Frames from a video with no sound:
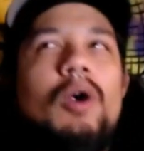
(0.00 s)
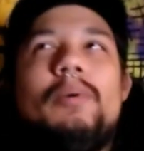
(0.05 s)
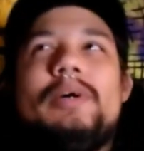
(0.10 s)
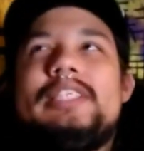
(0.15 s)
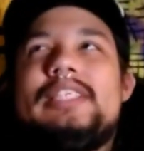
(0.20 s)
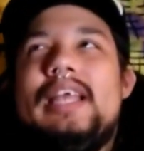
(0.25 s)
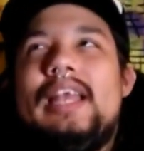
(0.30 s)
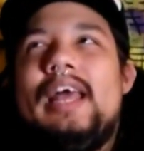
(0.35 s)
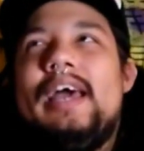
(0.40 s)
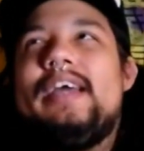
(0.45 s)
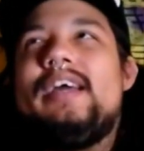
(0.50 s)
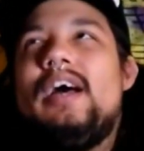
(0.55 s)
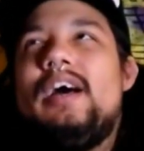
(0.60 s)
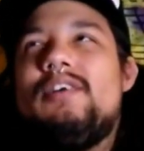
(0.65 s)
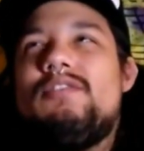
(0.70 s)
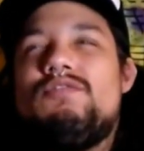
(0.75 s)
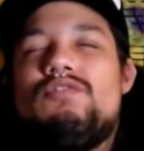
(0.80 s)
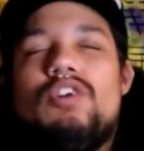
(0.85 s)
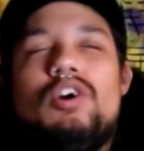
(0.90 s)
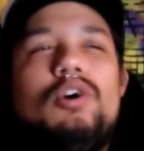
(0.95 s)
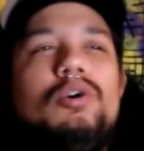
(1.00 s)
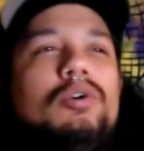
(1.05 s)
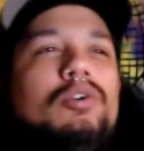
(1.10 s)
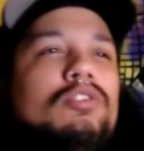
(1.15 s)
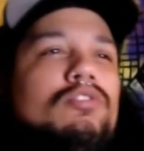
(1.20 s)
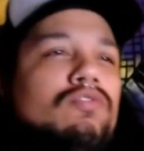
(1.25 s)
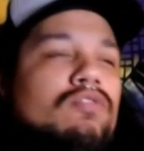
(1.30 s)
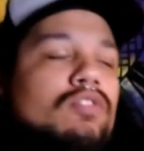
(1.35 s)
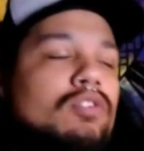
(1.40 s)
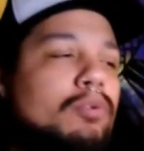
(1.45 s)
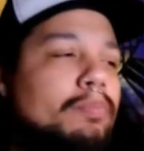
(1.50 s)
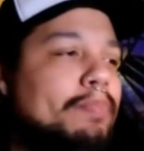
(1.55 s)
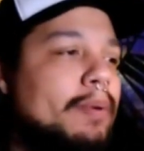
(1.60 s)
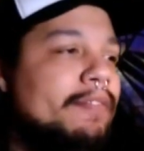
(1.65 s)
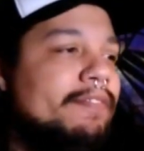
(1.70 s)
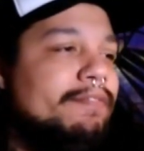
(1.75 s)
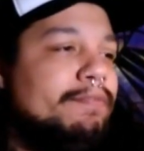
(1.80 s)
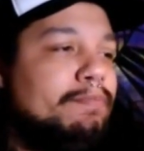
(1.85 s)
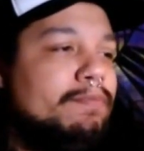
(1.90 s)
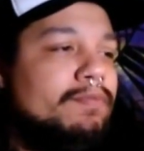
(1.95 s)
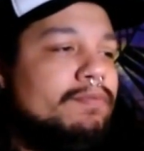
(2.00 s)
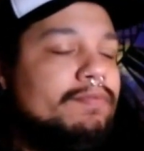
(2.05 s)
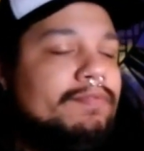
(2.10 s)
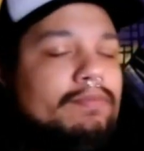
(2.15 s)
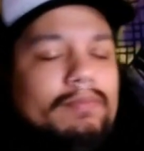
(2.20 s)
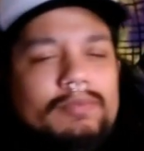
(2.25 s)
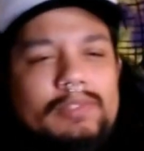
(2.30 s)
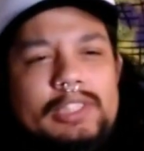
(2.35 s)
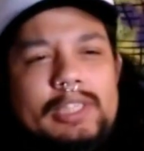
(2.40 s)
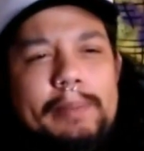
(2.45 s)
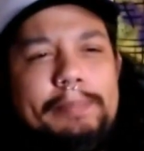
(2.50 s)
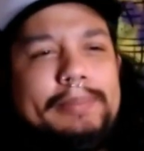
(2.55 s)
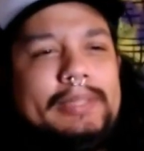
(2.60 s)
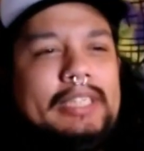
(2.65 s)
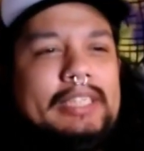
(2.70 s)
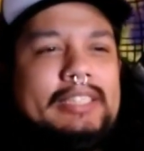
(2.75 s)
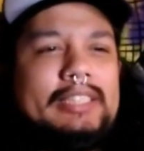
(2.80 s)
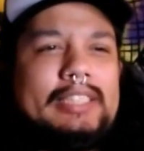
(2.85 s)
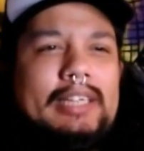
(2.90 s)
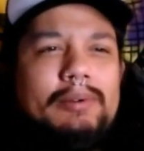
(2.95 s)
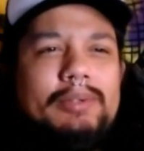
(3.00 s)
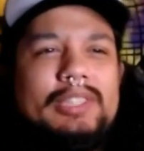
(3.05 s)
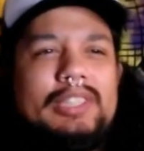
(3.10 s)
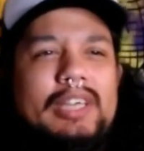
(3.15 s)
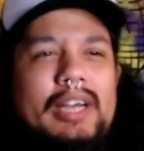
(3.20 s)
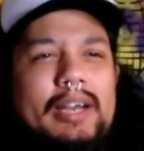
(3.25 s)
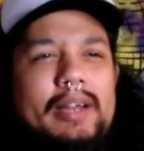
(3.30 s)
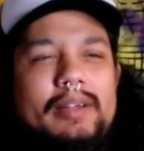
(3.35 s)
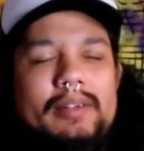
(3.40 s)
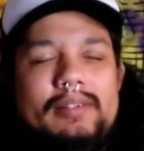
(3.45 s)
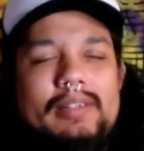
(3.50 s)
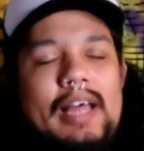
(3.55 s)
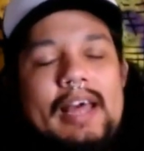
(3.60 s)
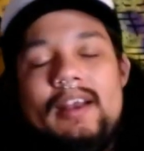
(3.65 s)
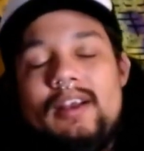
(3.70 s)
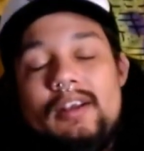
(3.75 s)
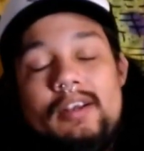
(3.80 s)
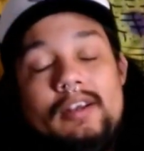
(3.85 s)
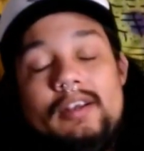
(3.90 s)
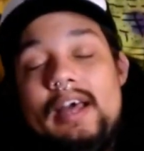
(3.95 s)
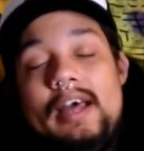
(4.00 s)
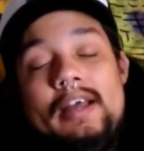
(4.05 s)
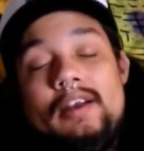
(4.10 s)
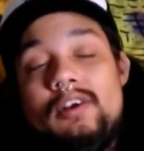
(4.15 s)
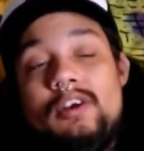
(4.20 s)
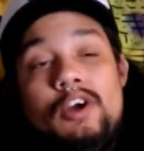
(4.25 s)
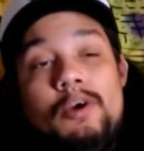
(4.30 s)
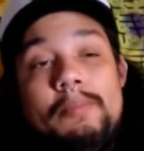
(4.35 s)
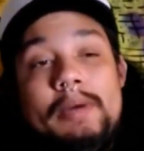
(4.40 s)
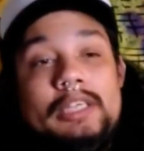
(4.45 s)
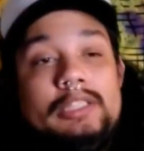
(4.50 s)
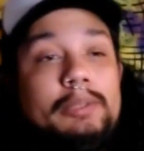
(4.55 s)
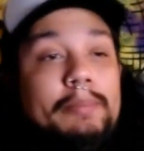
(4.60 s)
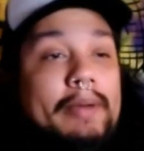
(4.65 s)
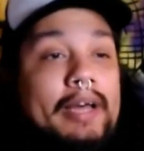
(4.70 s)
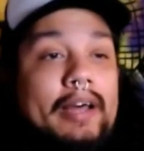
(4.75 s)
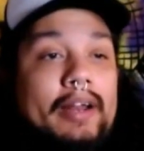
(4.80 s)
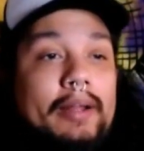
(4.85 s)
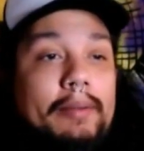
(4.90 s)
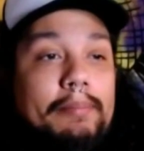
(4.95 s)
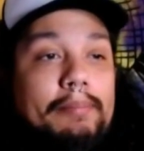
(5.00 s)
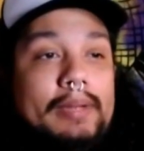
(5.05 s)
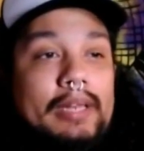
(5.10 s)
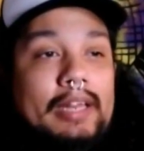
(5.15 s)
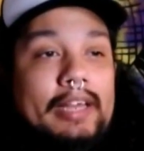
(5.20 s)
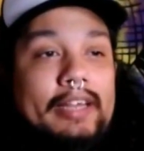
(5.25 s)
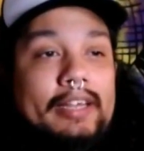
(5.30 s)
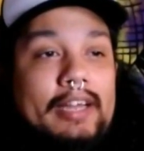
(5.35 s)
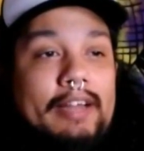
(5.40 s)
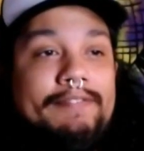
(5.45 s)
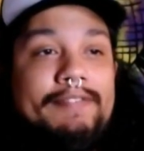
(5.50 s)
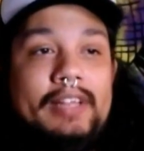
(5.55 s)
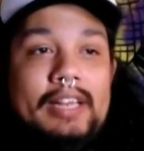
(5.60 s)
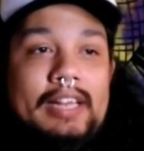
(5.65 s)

was it like a rogue group of gypsies that were trying to, I don't know much about it, but like, I feel